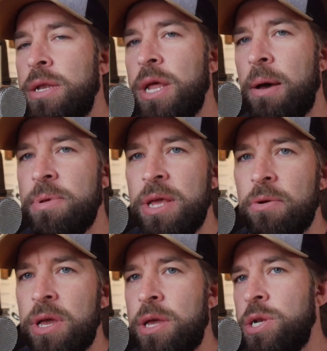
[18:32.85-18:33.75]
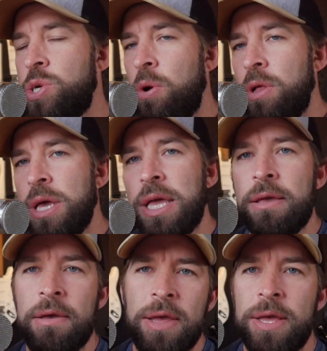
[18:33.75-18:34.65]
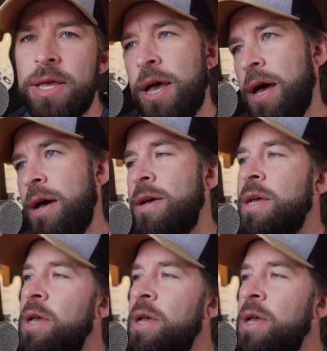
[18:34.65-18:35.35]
domineering, controlling, uh,